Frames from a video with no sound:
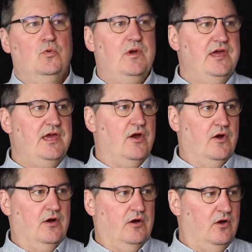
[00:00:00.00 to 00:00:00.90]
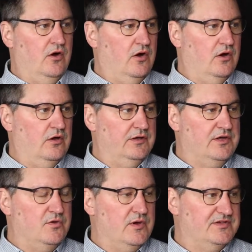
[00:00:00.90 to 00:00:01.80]
We are all
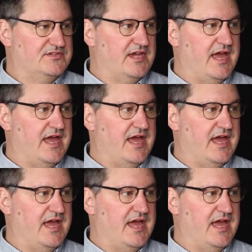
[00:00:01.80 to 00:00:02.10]
US,